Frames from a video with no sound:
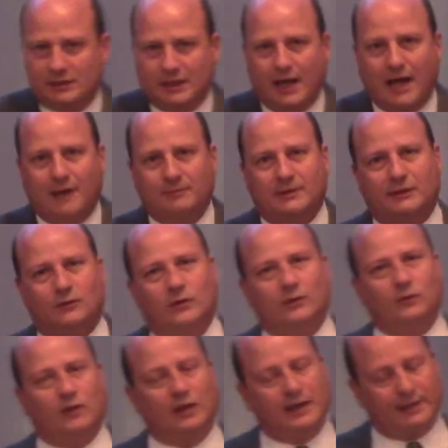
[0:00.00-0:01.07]
stopped and quit
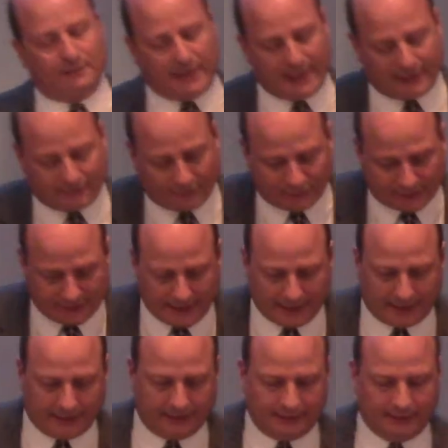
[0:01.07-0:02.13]
worrying about it for a
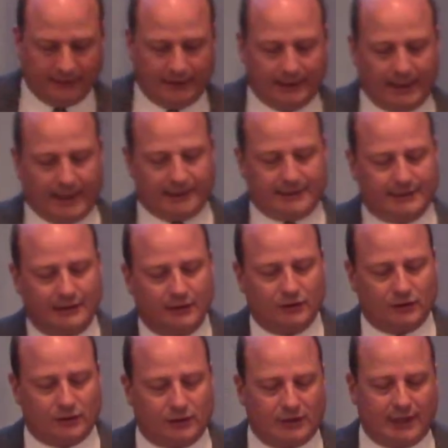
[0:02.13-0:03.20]
second, and
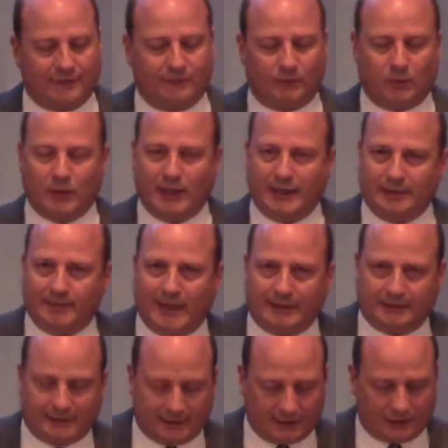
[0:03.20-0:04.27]
centered yourself and prayed
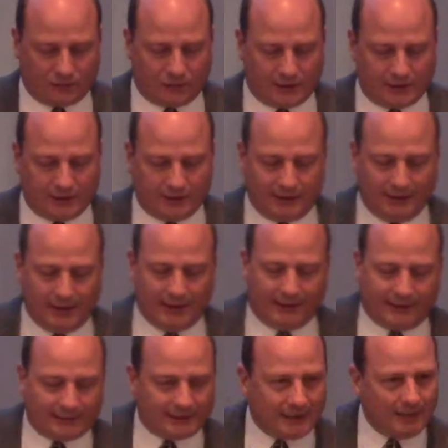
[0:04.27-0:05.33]
about the situation,
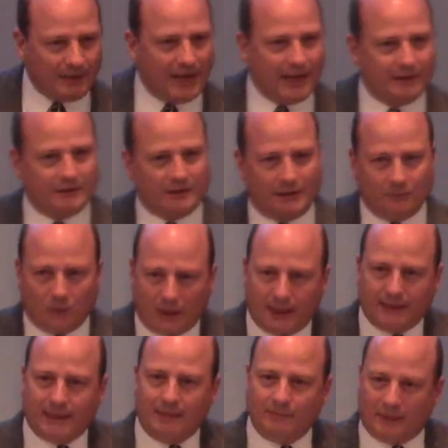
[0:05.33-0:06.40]
that somehow, some way,
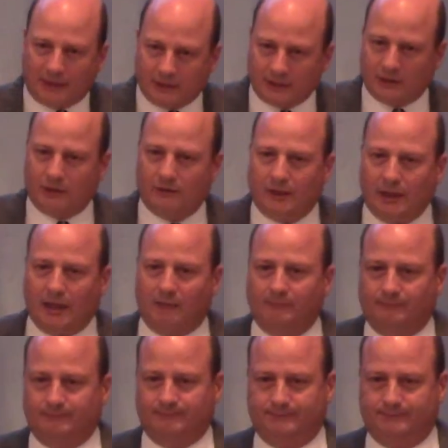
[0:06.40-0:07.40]
that money showed up.